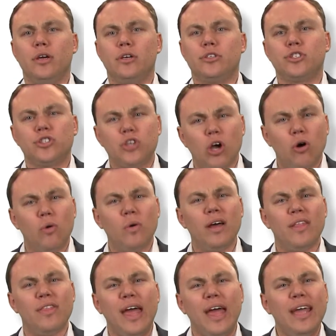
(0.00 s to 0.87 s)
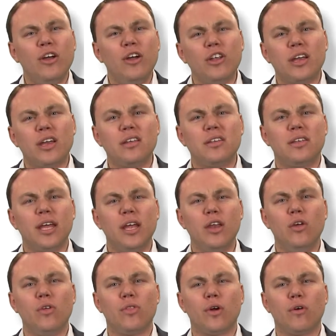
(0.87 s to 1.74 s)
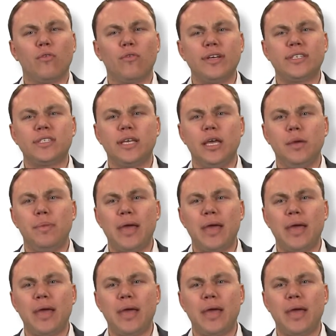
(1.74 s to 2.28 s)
so they could continue their risky